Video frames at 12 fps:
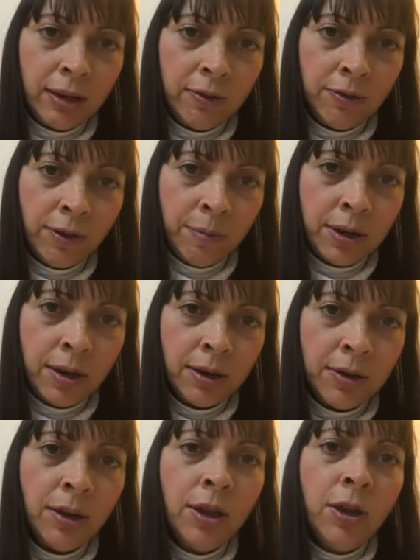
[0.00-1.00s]
and
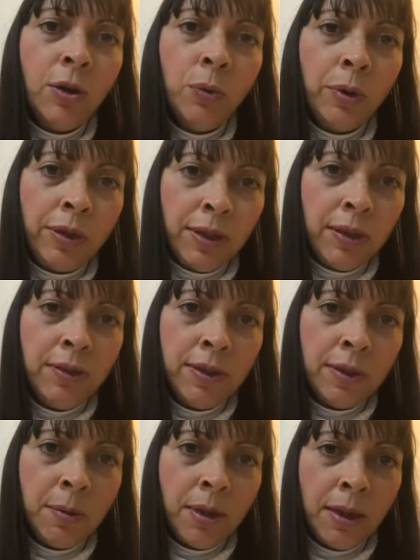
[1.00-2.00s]
feminine
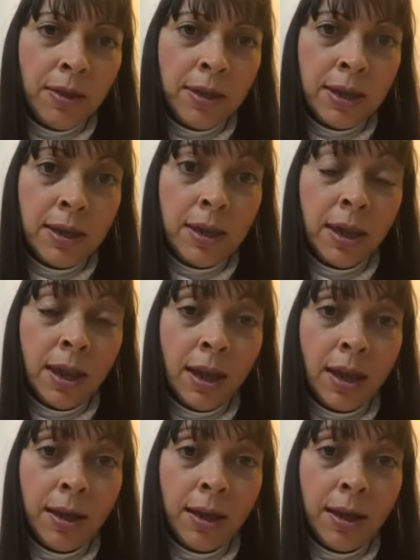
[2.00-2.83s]
within the